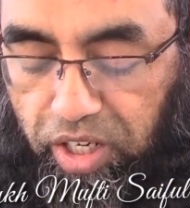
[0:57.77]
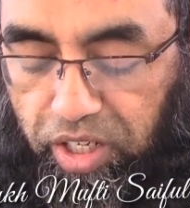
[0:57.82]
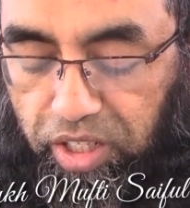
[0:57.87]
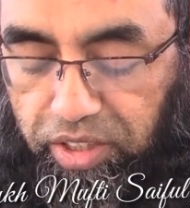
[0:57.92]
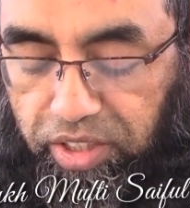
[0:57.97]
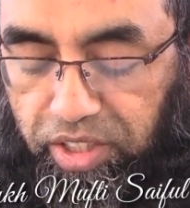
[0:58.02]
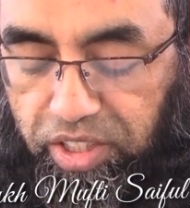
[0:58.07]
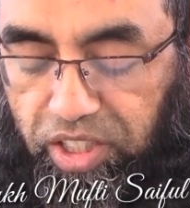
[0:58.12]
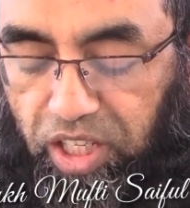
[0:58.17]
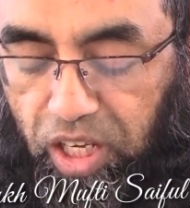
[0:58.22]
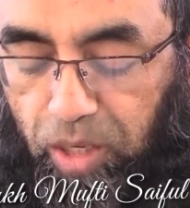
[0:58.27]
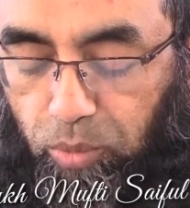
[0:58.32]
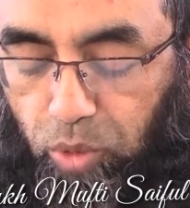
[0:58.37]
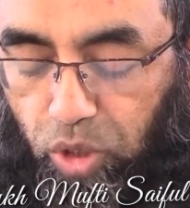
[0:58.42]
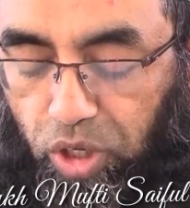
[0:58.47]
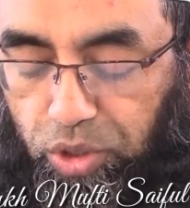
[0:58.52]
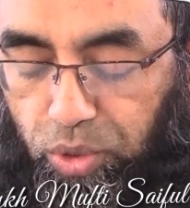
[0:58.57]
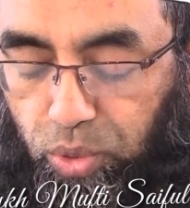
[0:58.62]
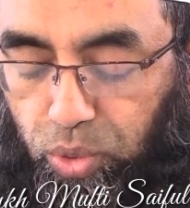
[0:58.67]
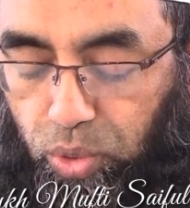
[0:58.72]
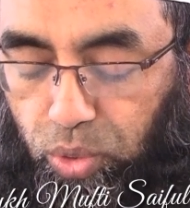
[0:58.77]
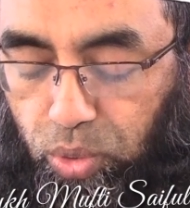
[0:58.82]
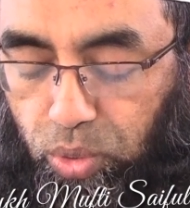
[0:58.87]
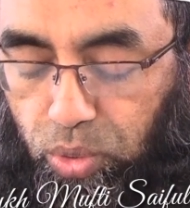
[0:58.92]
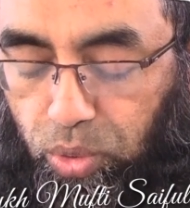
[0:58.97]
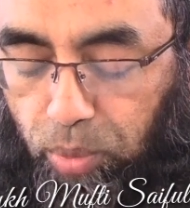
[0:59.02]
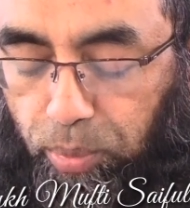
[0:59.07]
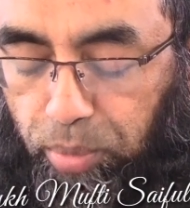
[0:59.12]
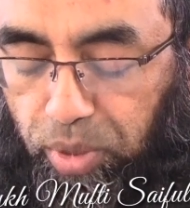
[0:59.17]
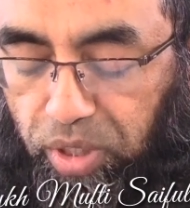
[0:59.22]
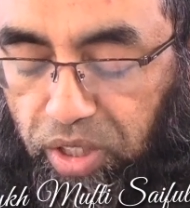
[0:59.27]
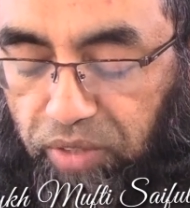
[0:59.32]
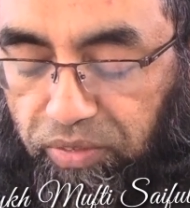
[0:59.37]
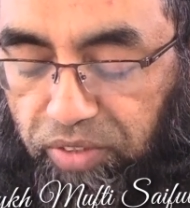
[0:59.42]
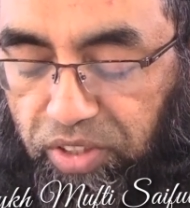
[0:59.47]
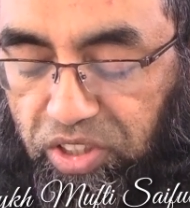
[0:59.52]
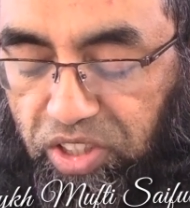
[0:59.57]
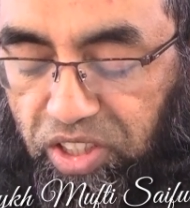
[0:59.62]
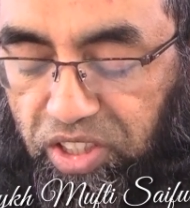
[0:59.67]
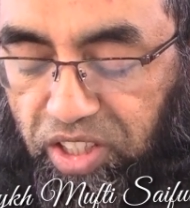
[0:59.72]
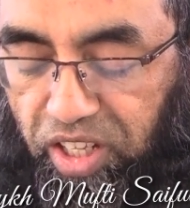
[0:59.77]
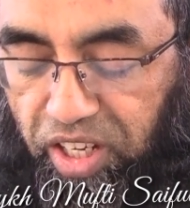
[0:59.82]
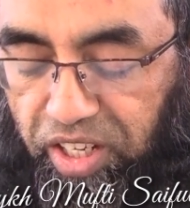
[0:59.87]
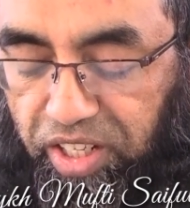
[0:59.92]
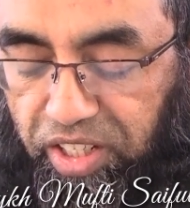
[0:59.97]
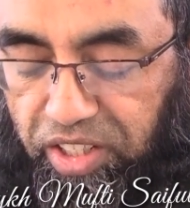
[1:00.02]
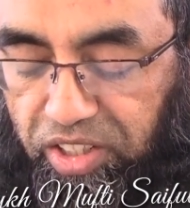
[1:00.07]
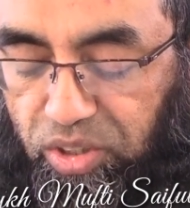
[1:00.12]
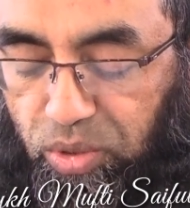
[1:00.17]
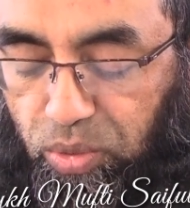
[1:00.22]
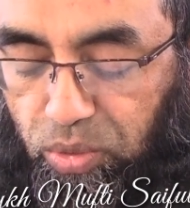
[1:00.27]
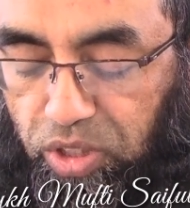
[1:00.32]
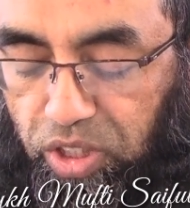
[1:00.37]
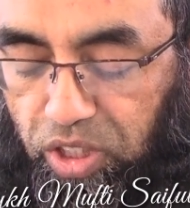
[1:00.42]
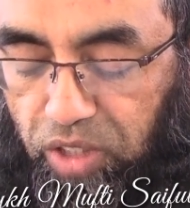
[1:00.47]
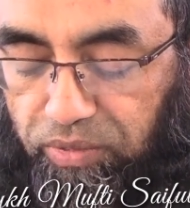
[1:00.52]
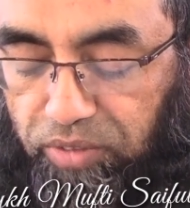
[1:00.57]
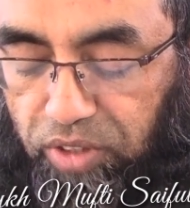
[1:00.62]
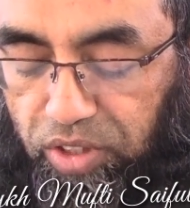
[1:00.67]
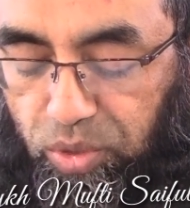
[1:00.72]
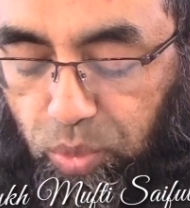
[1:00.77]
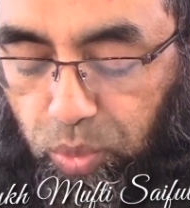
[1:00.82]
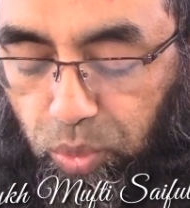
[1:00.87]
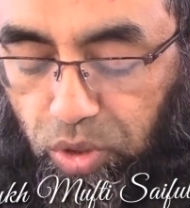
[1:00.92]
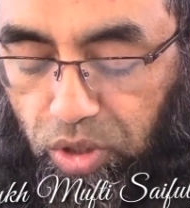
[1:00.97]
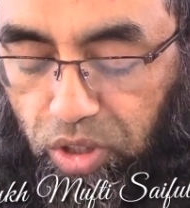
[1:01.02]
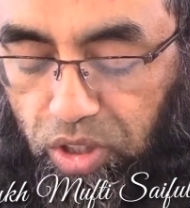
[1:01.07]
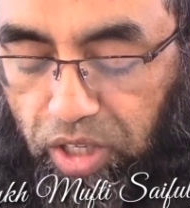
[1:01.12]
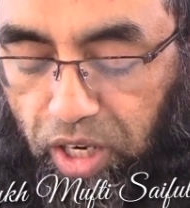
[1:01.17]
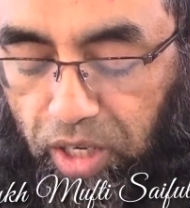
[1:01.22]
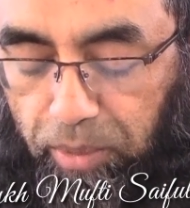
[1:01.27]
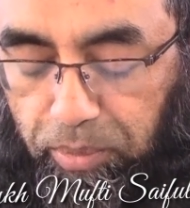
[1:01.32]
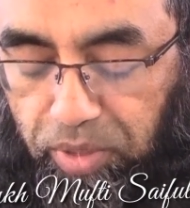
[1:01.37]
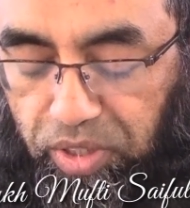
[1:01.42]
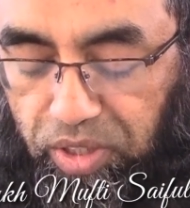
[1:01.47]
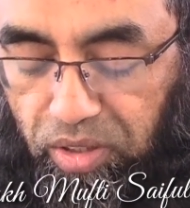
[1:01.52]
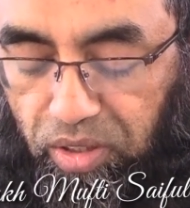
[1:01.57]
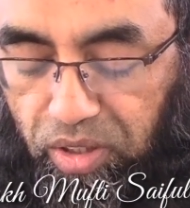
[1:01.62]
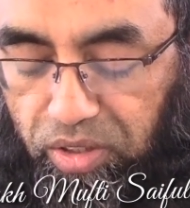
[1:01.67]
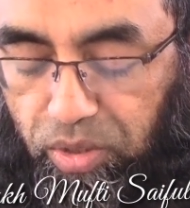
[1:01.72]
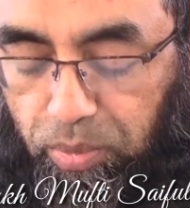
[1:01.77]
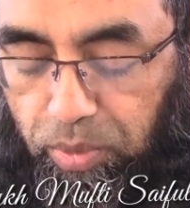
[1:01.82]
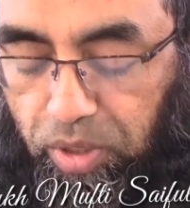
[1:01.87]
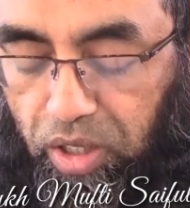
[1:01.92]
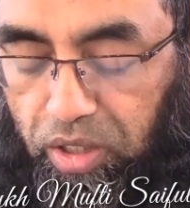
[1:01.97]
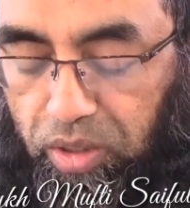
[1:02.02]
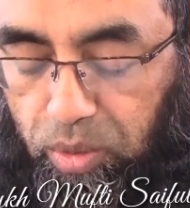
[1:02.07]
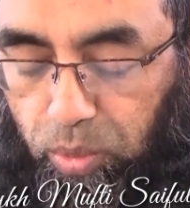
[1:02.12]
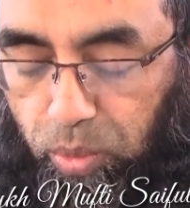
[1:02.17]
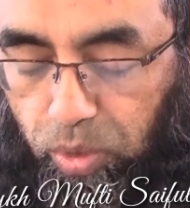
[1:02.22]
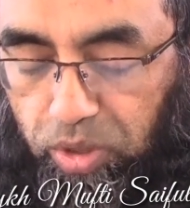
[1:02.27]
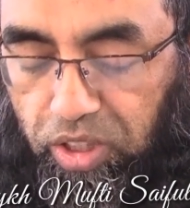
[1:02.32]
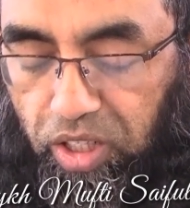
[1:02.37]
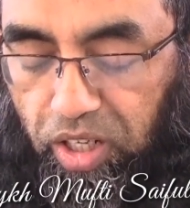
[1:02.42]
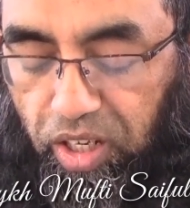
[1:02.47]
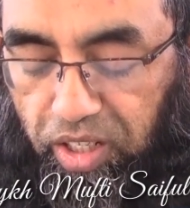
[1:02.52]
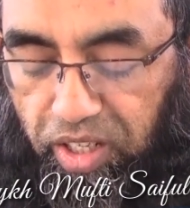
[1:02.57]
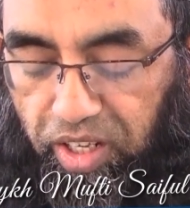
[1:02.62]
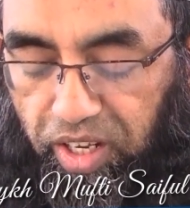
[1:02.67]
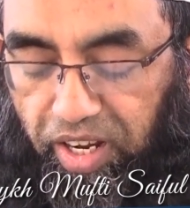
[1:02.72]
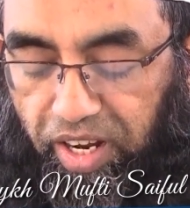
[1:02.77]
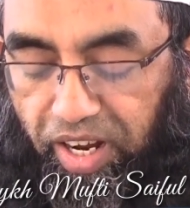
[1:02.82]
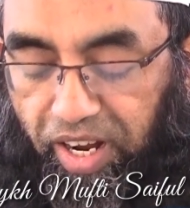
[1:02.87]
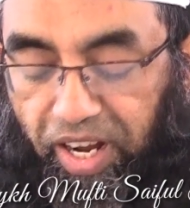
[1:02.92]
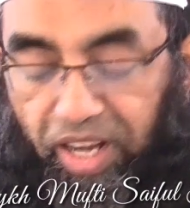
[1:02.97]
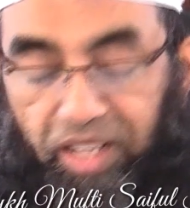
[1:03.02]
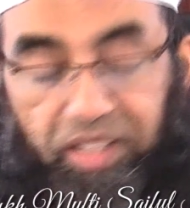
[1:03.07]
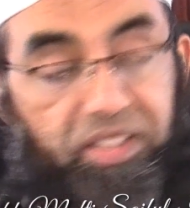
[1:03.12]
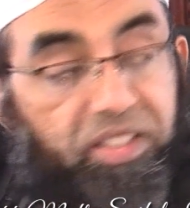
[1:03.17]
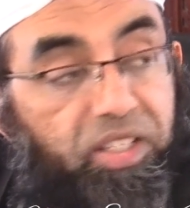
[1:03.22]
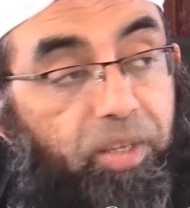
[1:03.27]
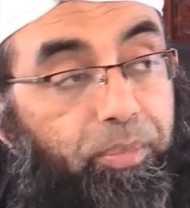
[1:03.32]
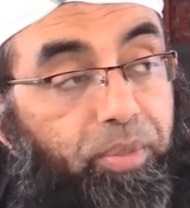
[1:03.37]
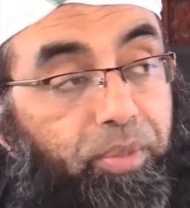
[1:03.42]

In the same way, a true believer's desire is to leave this world and meet Allah subhanahu wa ta'ala, hence a